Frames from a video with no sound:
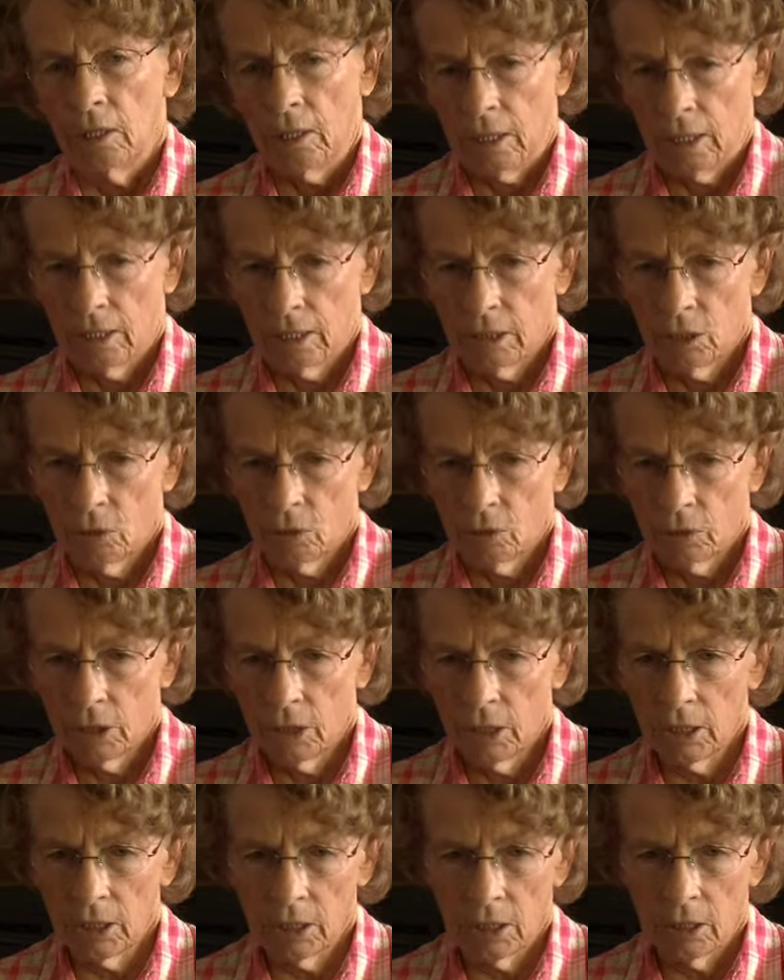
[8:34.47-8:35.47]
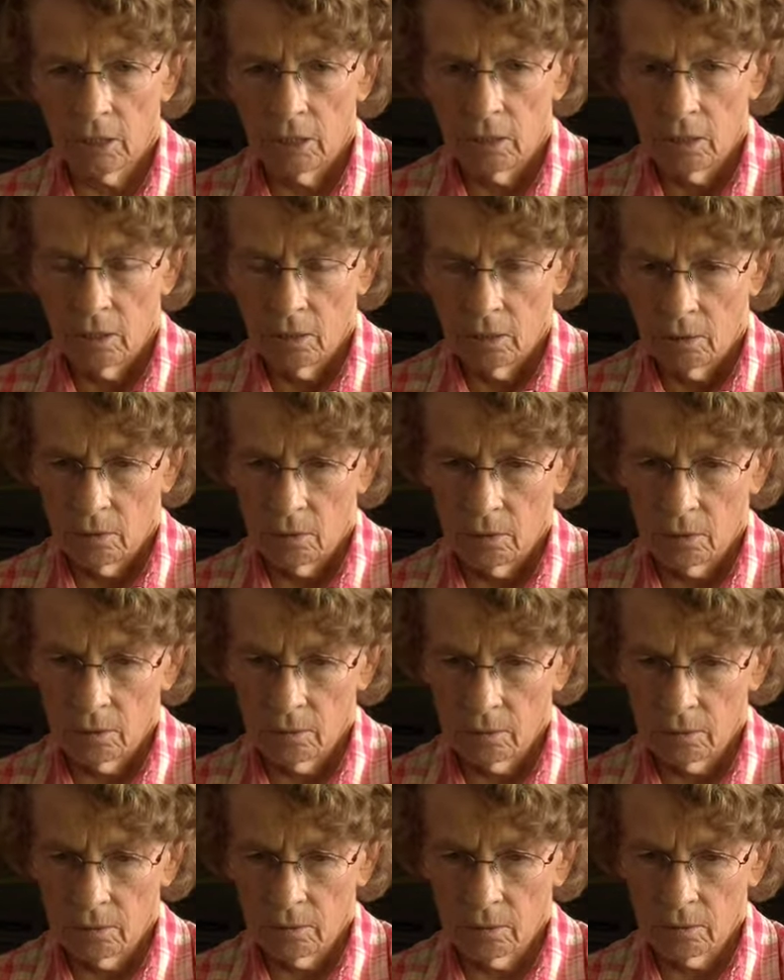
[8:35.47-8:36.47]
And so he
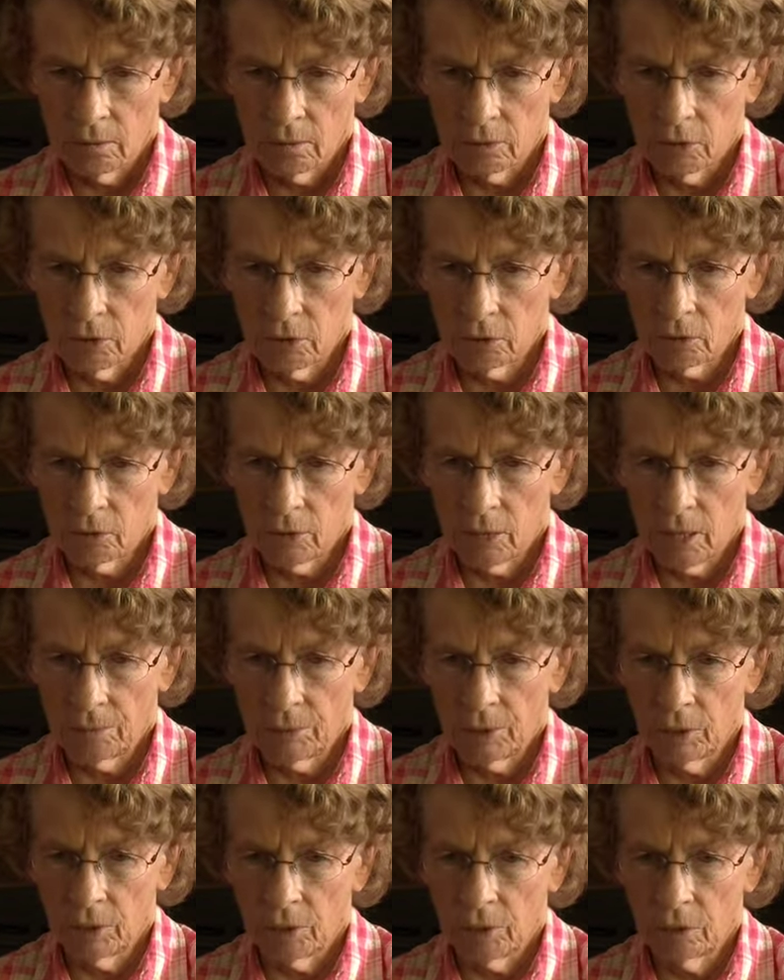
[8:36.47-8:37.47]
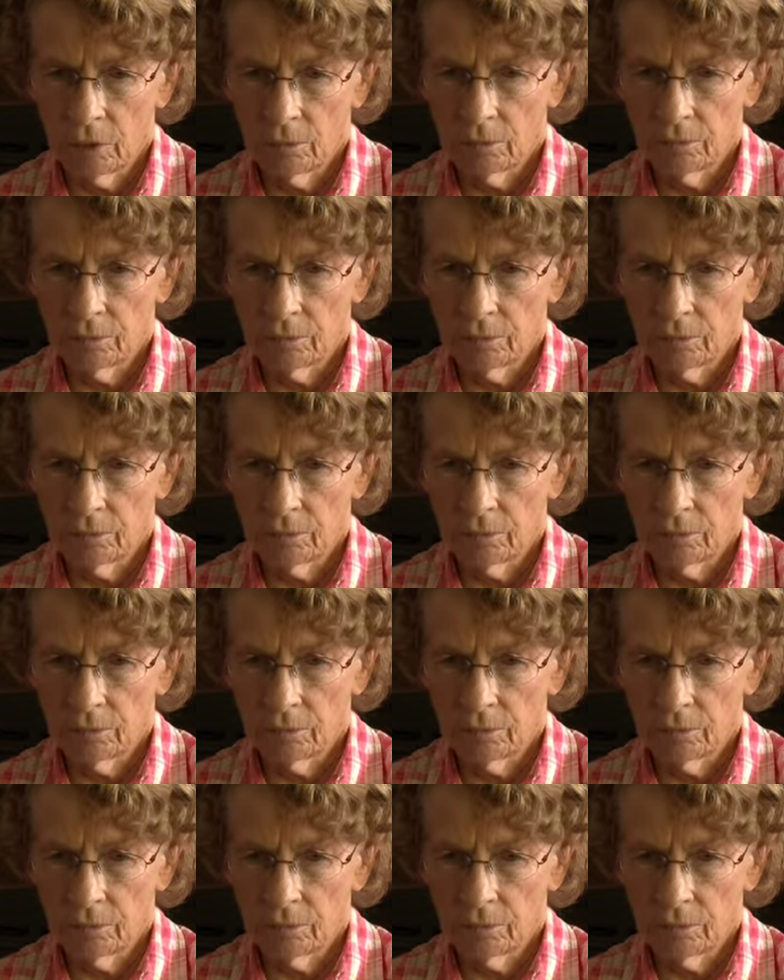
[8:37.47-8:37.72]
took Grandpa,